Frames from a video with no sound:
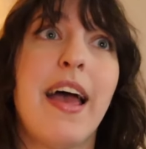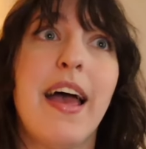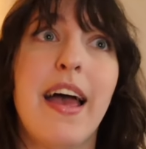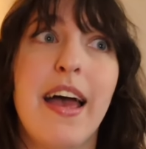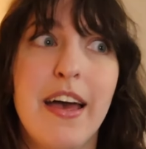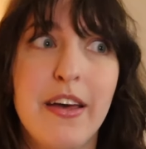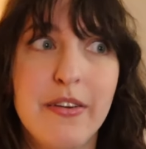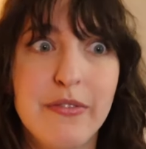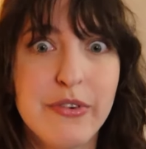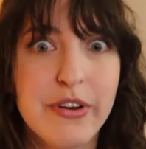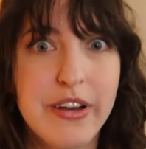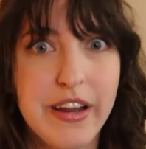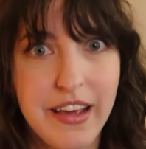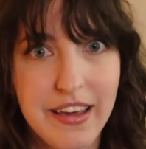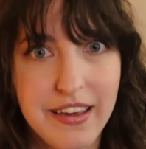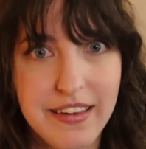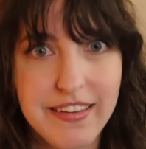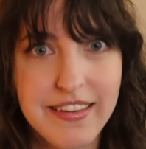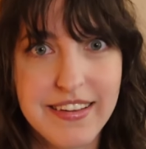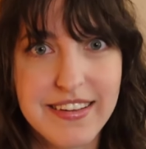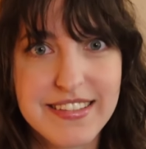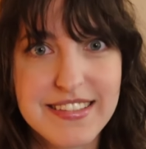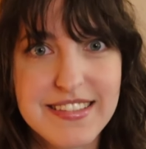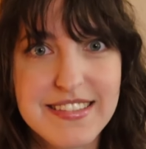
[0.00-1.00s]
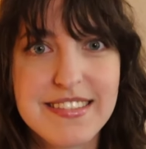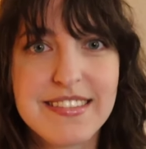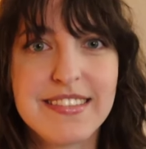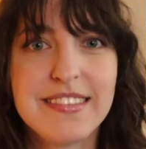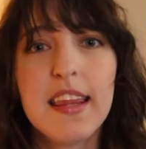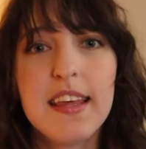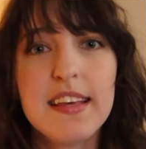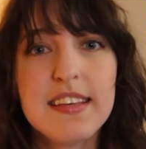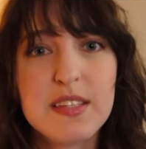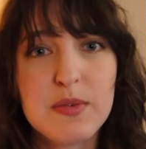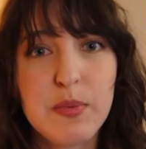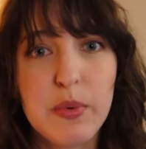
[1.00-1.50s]
and ridiculous.
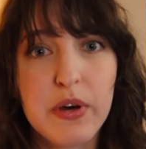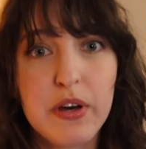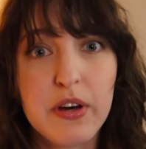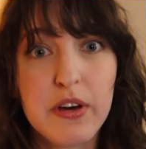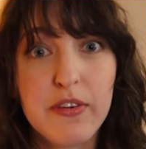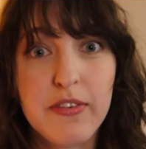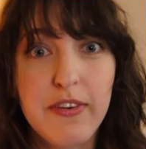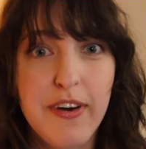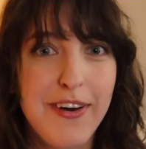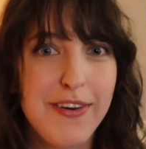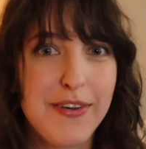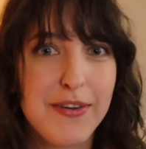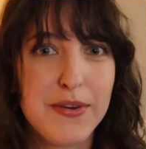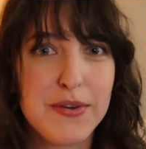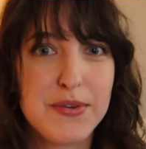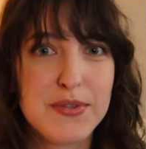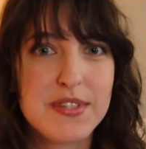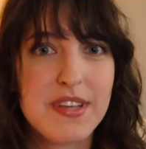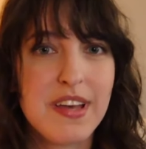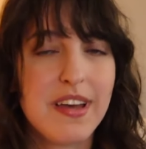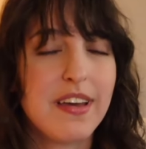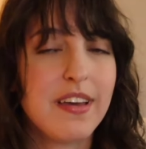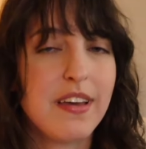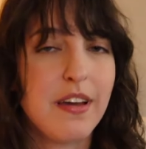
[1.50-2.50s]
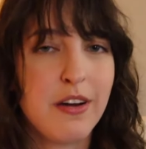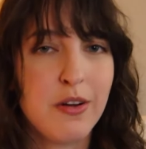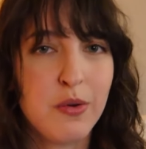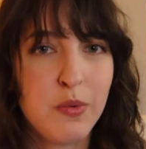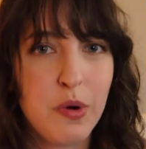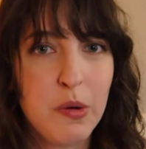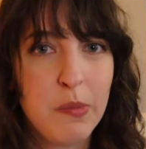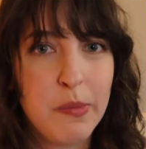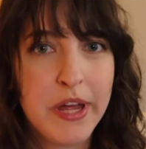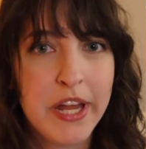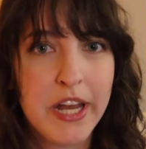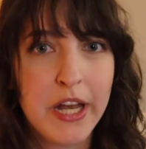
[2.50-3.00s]
This book follows a young
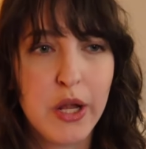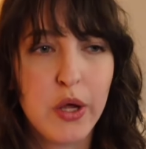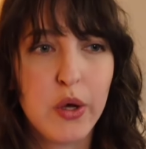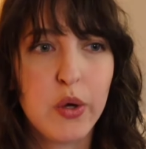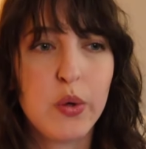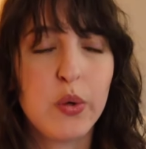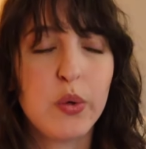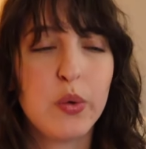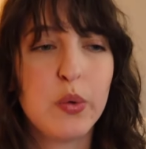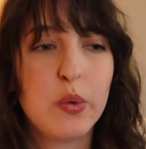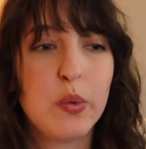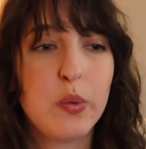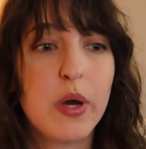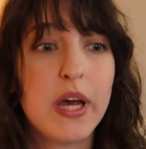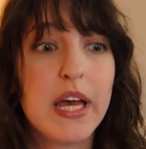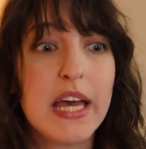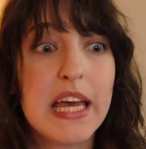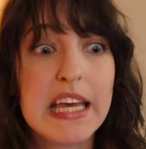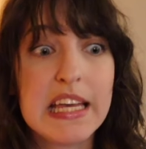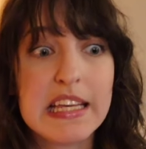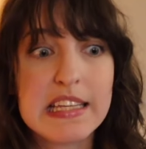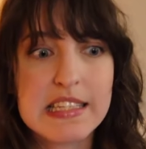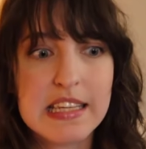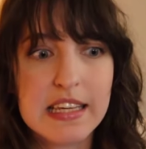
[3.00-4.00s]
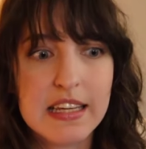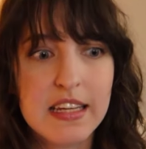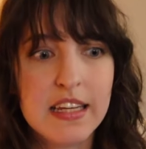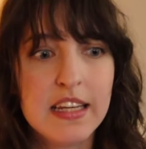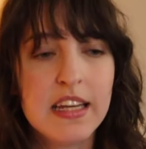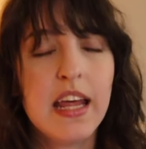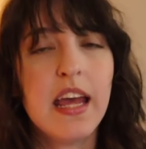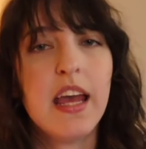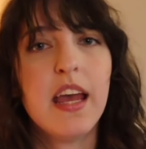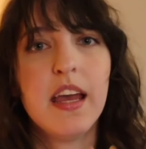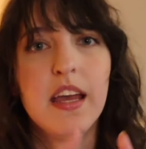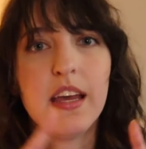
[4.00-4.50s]
woman who is in
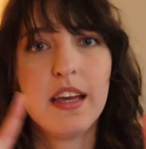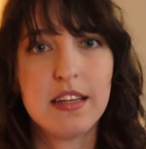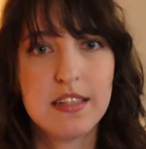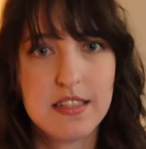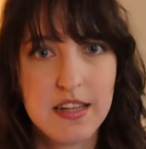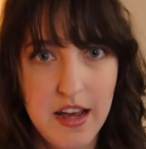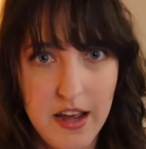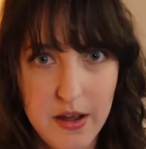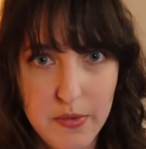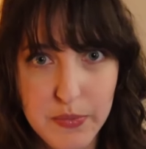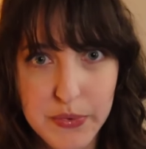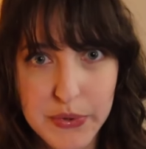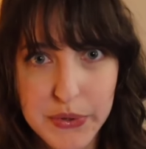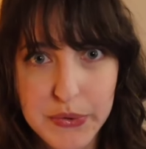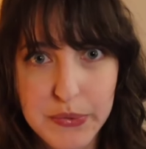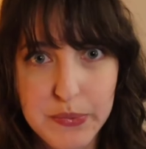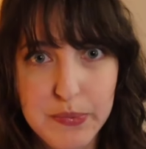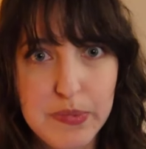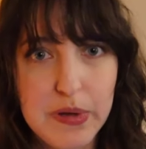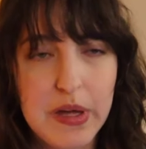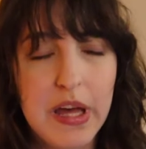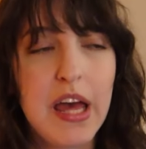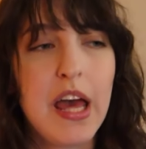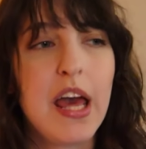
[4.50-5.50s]
a time loop.